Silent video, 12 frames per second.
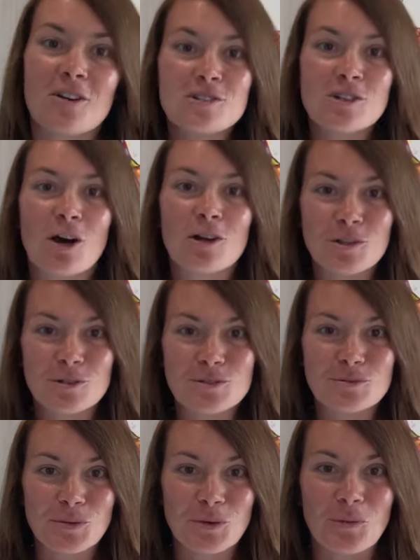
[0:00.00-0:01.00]
our
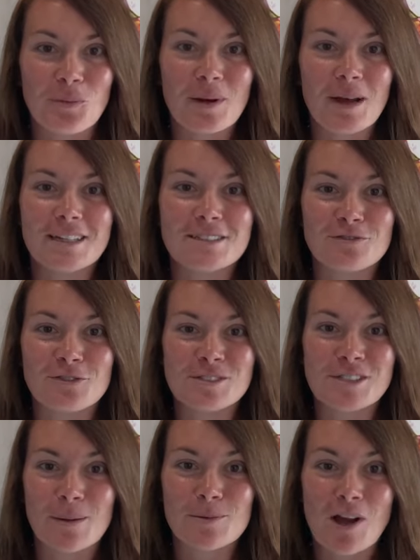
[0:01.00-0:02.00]
toddler's room as a
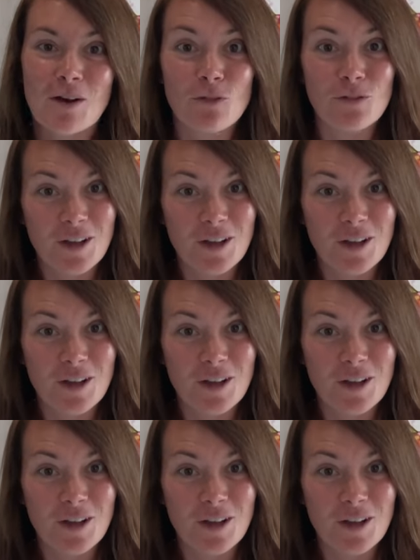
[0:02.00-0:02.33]
full-time travel